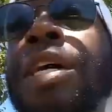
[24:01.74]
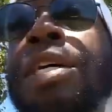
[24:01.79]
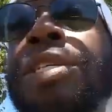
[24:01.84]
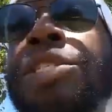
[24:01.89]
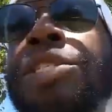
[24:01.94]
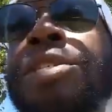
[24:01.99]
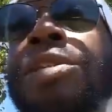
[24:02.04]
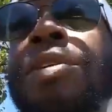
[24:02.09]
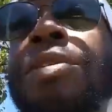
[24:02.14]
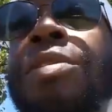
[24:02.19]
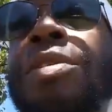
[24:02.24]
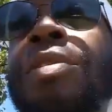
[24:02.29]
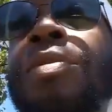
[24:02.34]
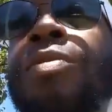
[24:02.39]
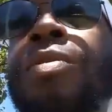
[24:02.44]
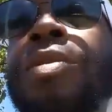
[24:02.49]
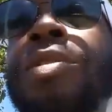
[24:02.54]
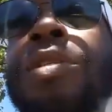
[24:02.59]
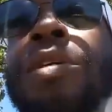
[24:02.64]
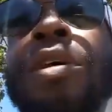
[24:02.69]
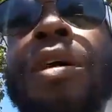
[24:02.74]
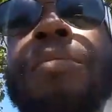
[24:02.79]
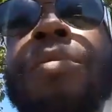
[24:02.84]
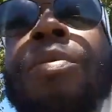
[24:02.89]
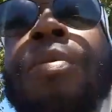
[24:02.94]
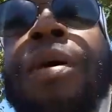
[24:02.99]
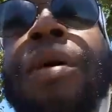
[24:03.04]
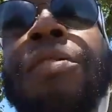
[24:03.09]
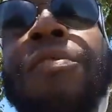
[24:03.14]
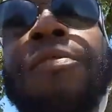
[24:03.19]
that she only wants to
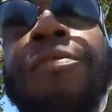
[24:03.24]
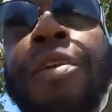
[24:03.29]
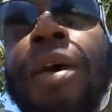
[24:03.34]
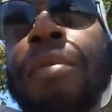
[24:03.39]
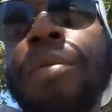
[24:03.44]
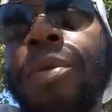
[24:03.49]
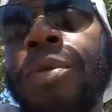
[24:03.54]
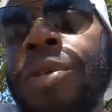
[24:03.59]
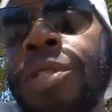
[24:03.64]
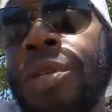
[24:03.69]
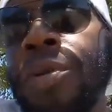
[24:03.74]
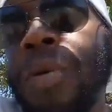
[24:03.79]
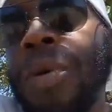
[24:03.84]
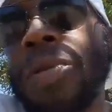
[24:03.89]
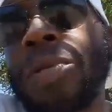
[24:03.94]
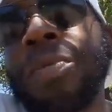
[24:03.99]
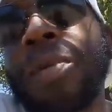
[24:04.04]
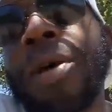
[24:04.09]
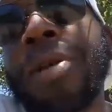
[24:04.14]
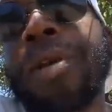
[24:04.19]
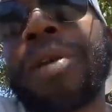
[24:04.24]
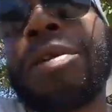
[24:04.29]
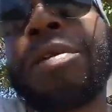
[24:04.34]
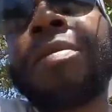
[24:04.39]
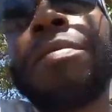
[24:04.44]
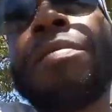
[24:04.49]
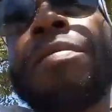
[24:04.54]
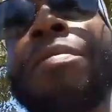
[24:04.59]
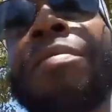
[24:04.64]
come around the family when she wants money.